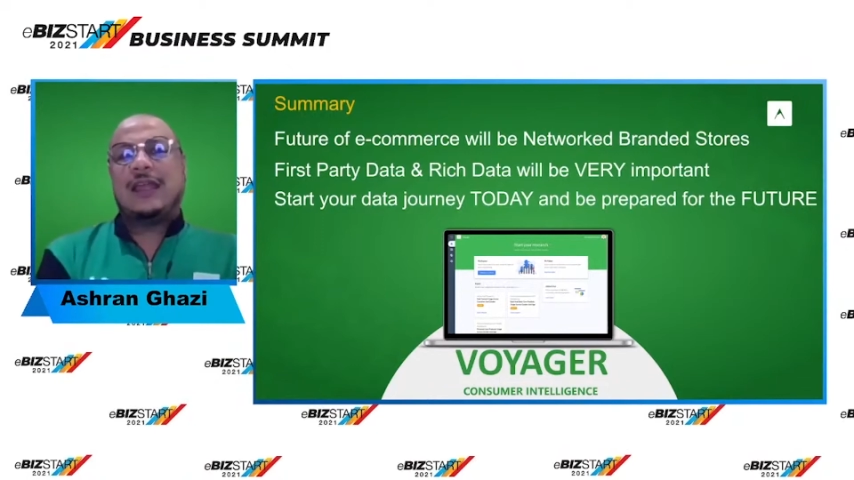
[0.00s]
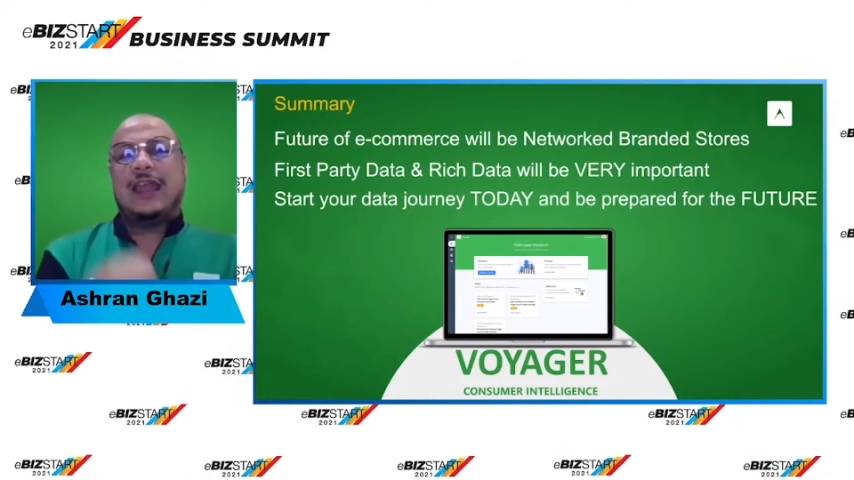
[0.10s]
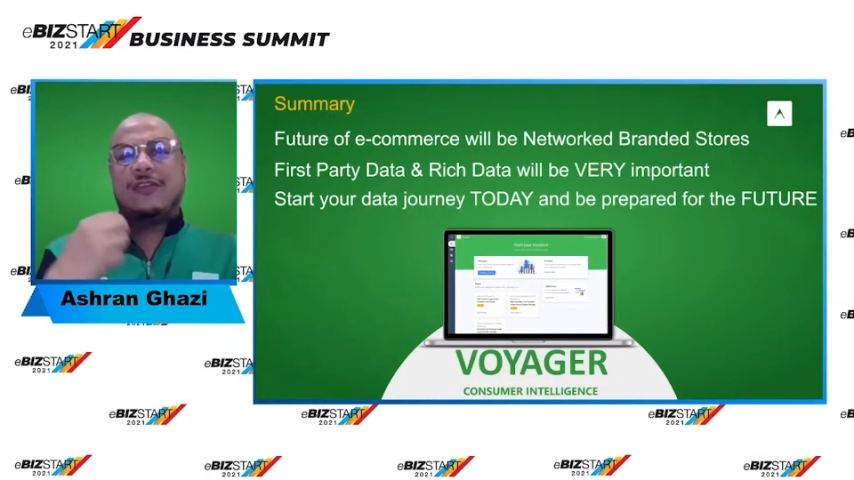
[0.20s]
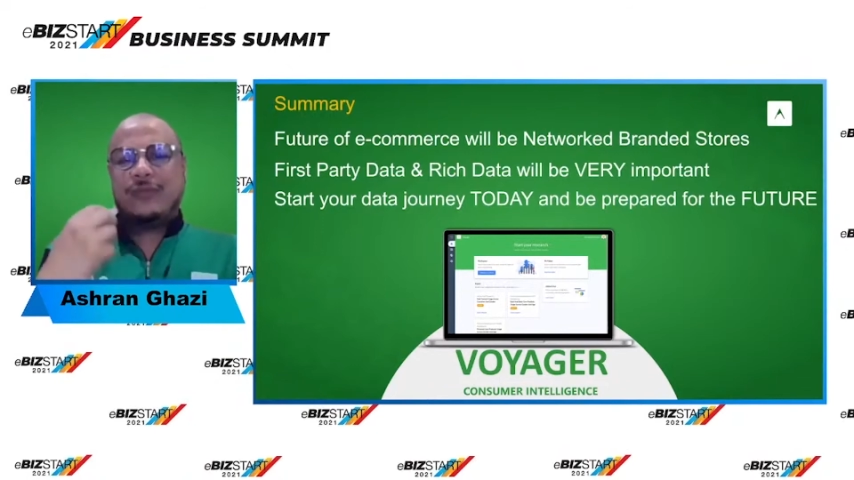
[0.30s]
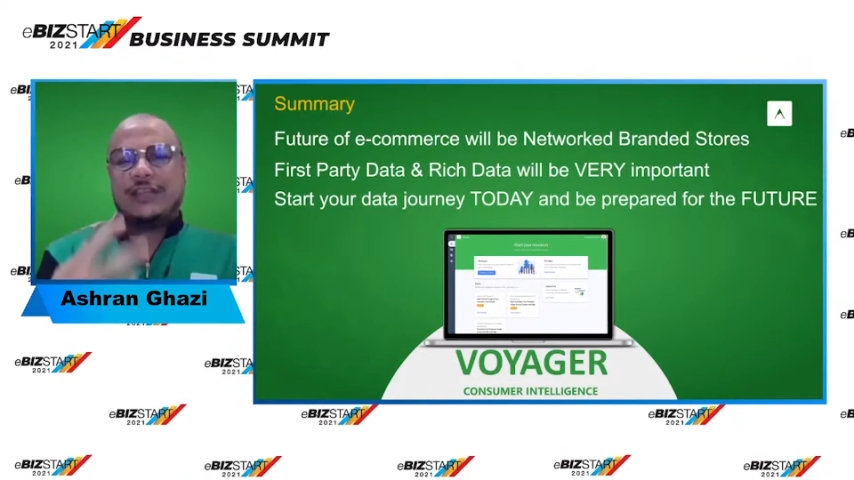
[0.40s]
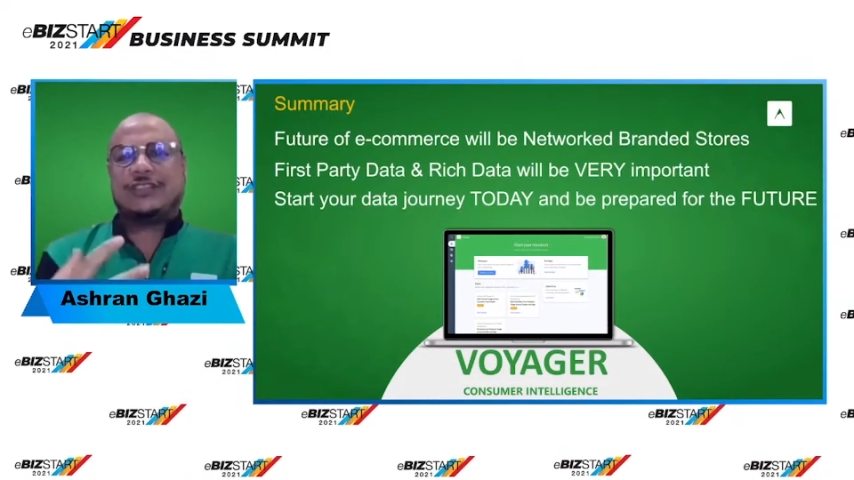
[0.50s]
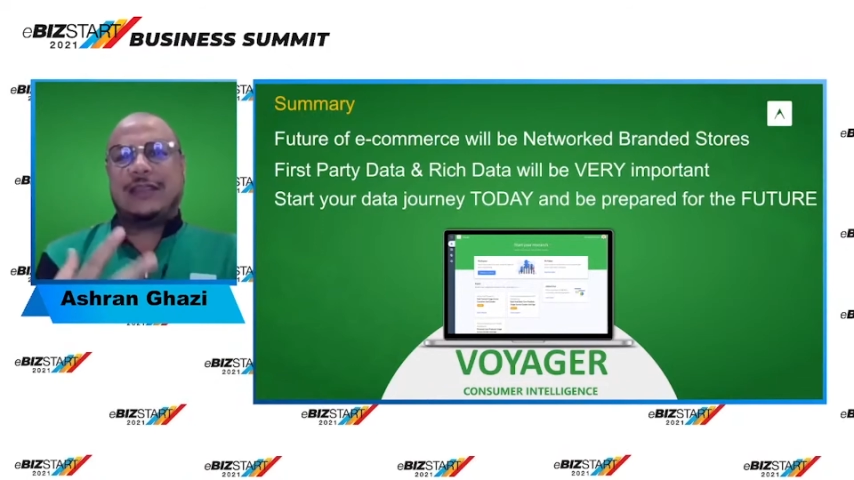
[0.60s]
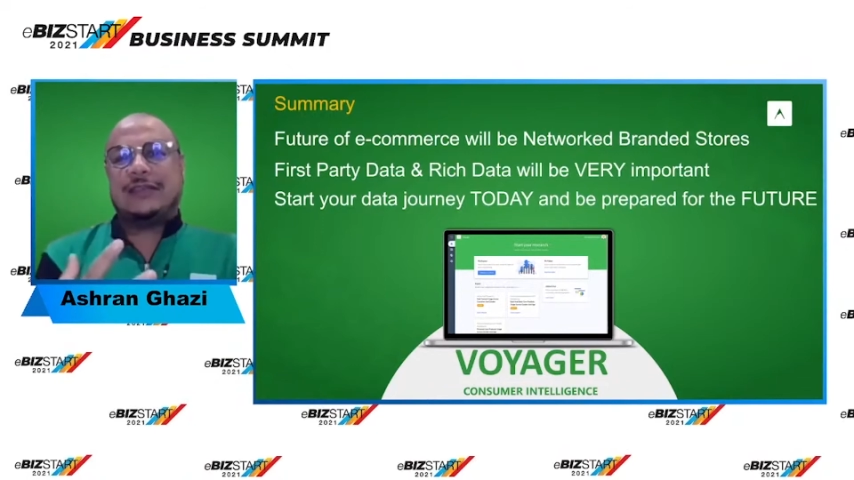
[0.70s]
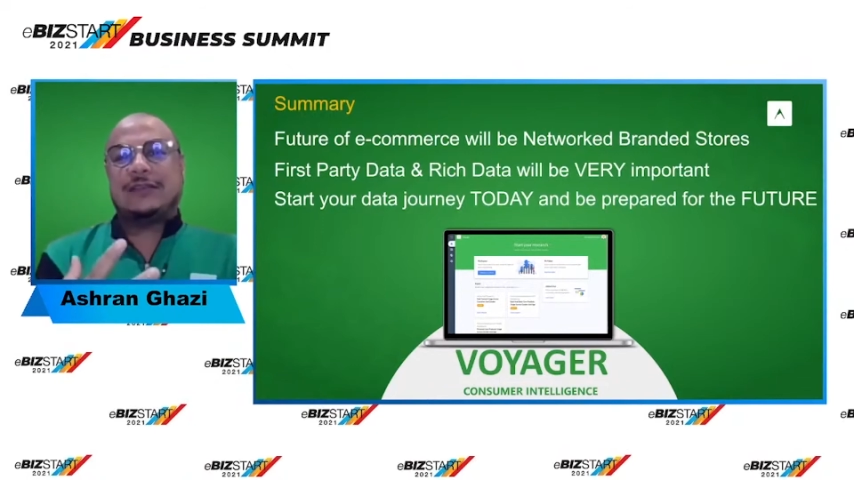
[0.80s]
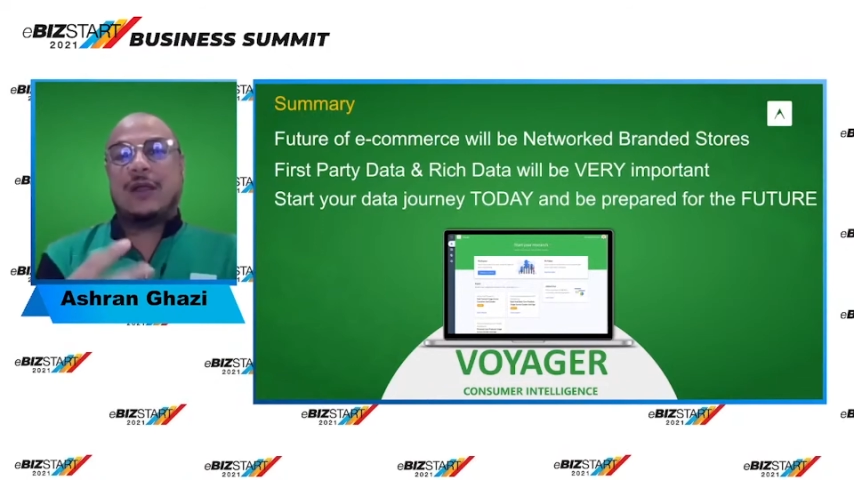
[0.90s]
and rich
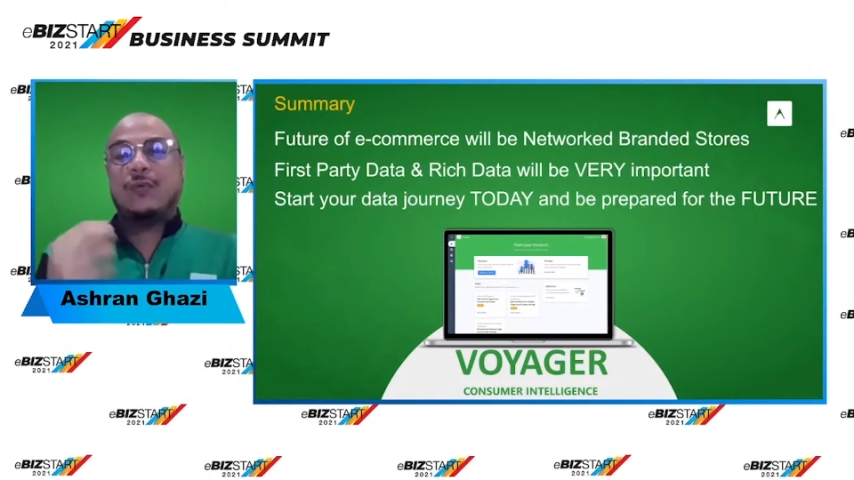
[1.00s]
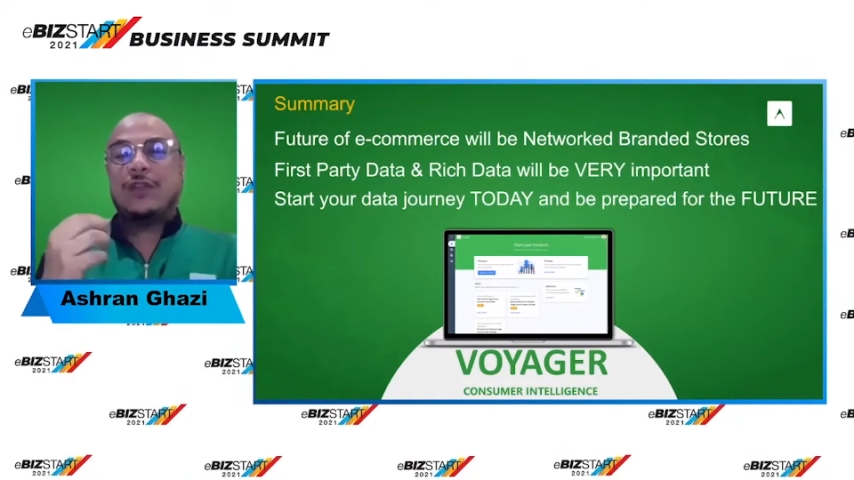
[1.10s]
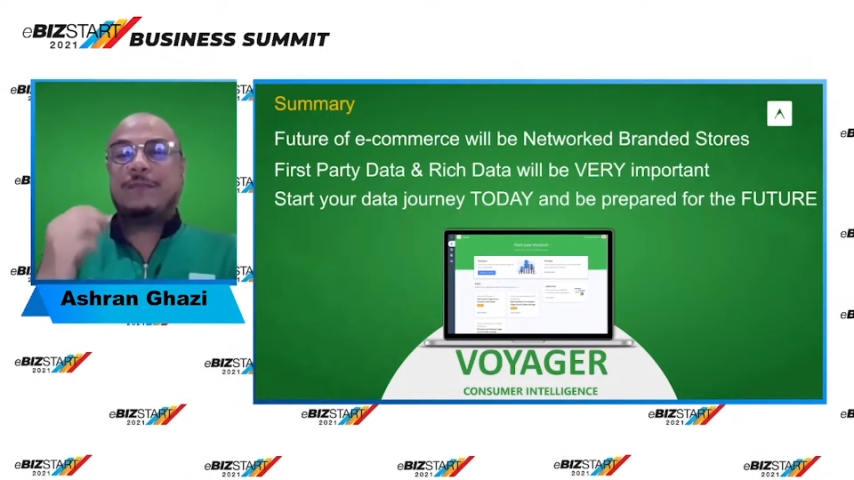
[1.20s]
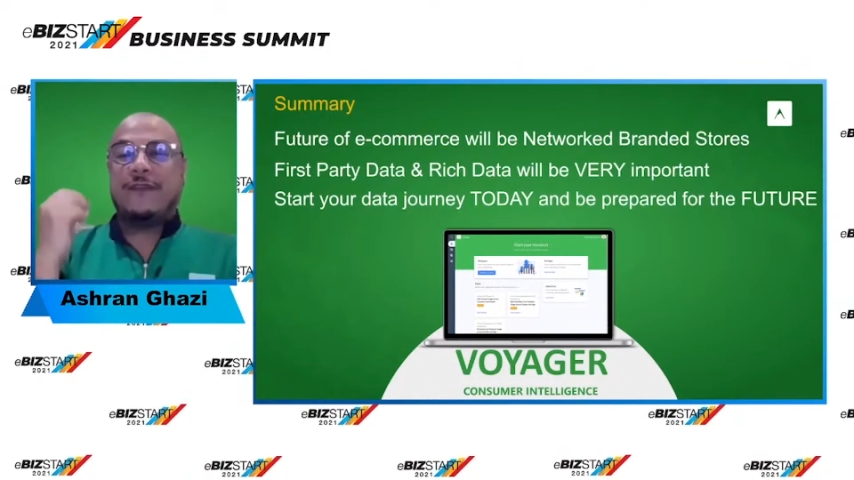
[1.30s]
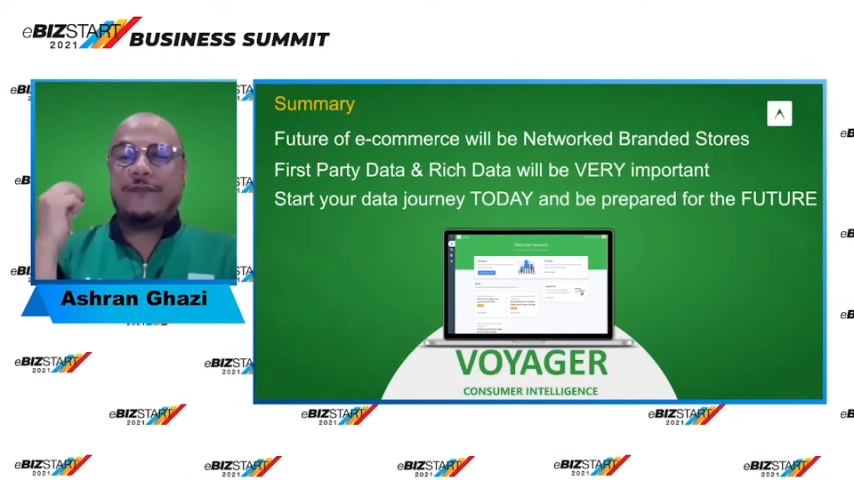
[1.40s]
data will be